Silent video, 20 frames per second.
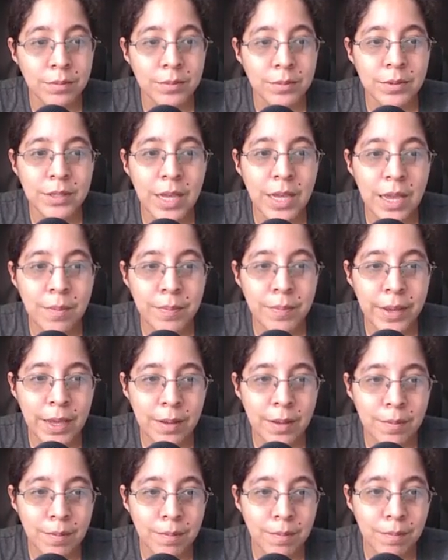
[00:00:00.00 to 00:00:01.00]
They
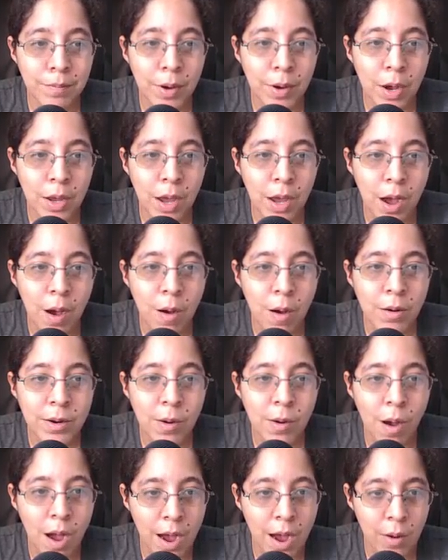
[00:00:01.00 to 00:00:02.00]
pay by
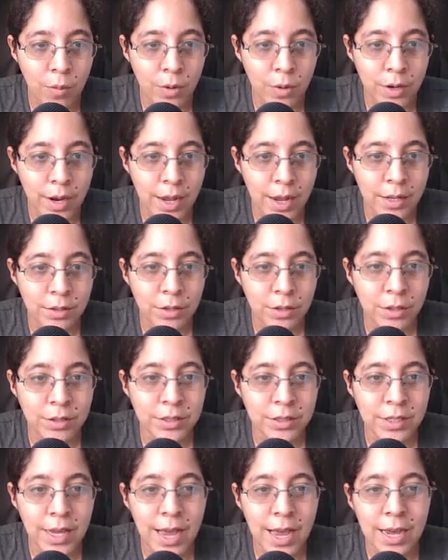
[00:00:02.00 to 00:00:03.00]
audio hour and not the